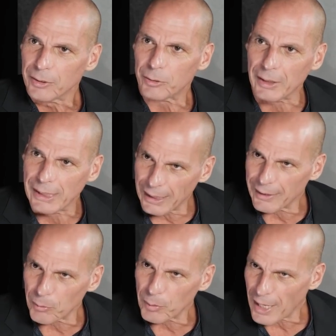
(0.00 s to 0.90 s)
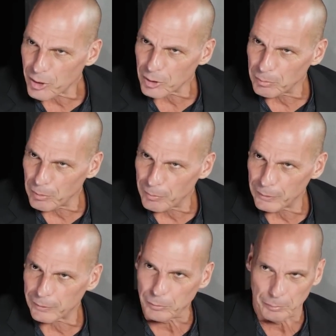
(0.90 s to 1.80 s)
together with
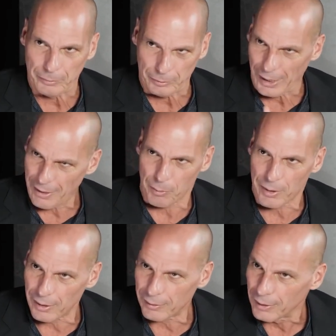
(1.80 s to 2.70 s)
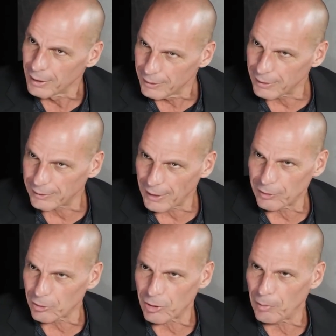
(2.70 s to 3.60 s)
ExxonMobil, together with the
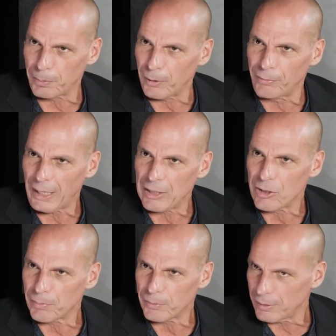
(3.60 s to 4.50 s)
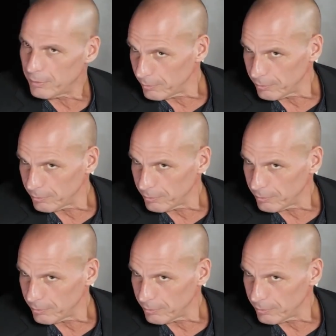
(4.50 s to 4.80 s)
dictatorship of Egypt,